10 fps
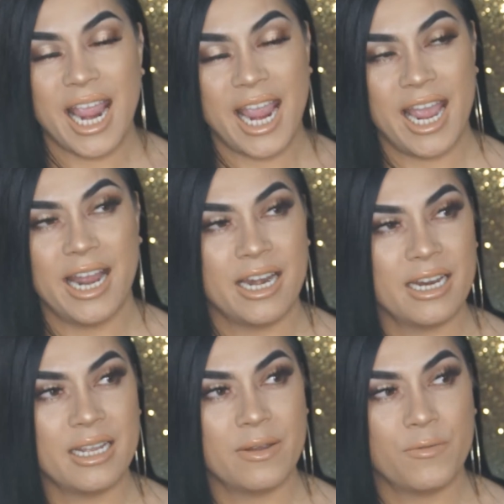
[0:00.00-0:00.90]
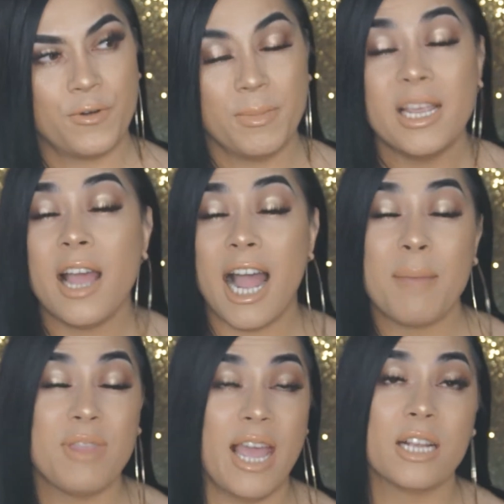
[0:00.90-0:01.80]
And for me,
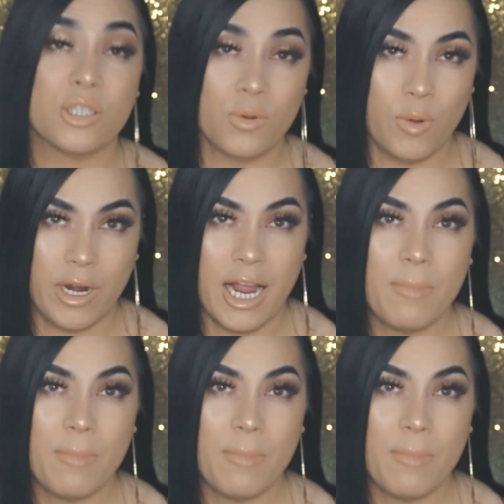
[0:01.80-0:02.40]
I'm the extra one.